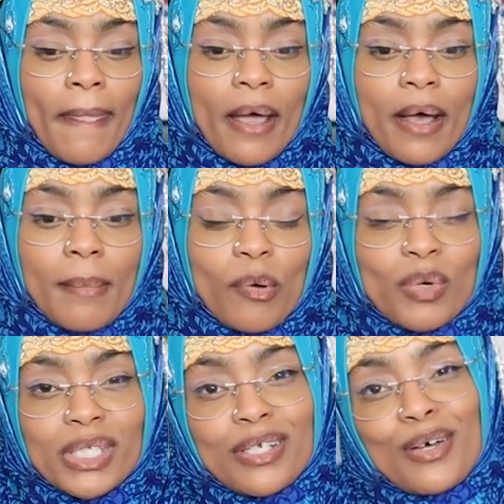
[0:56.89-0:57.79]
I
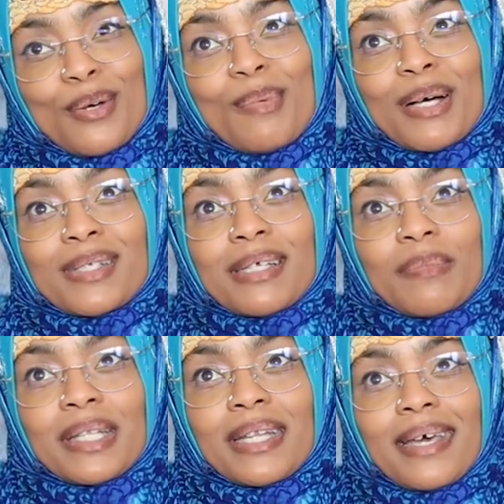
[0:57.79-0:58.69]
want to talk about
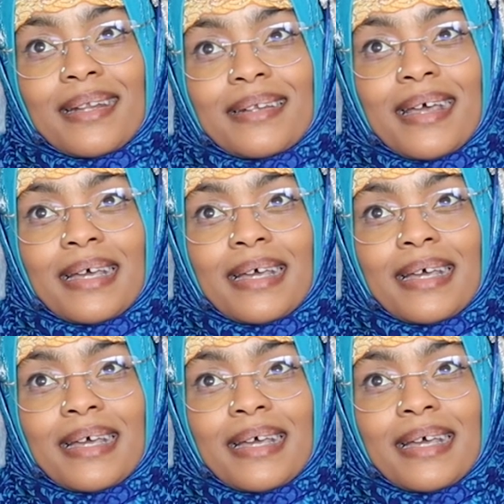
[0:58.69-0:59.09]
something that